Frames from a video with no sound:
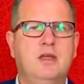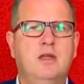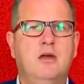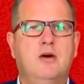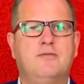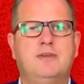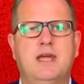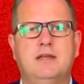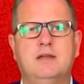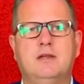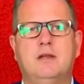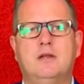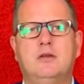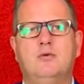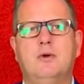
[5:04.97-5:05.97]
of
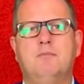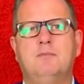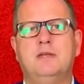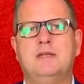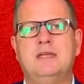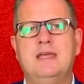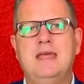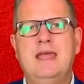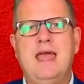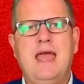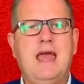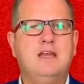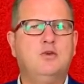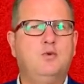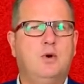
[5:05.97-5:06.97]
technical equipment
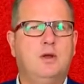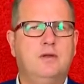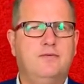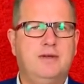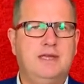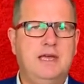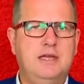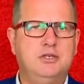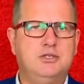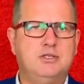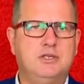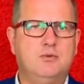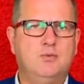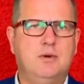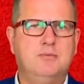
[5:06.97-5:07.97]
and qualifications
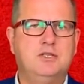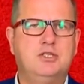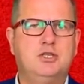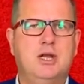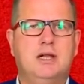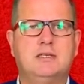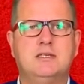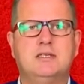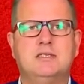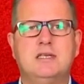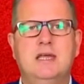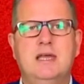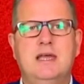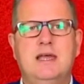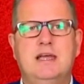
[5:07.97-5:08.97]
in women's shelters
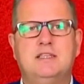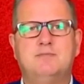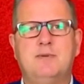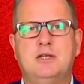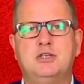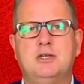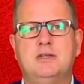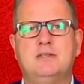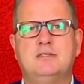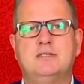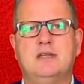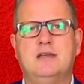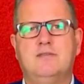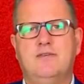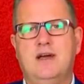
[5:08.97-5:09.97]
and specialist
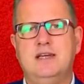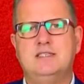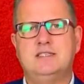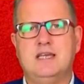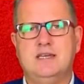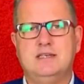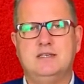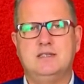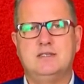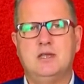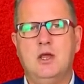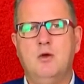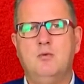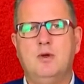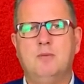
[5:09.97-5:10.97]
advice centers
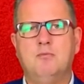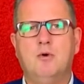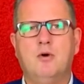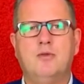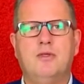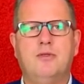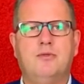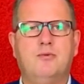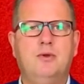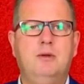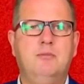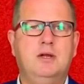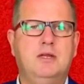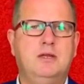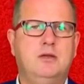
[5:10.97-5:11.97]
with more than 3
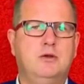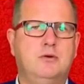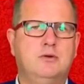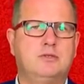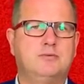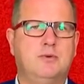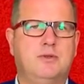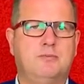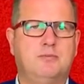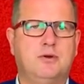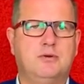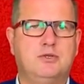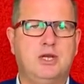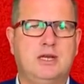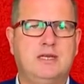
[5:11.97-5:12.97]
million euros with the
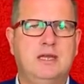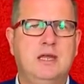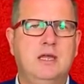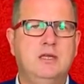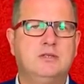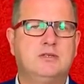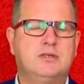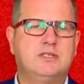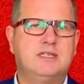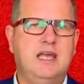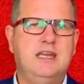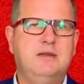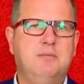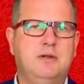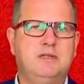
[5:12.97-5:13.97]
project
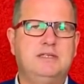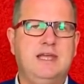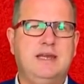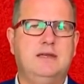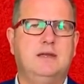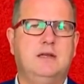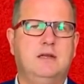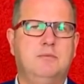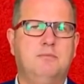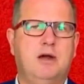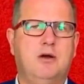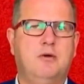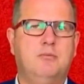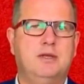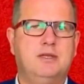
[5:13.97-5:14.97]
Sustainable Technical
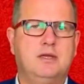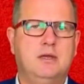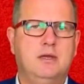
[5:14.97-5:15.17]
Empowerment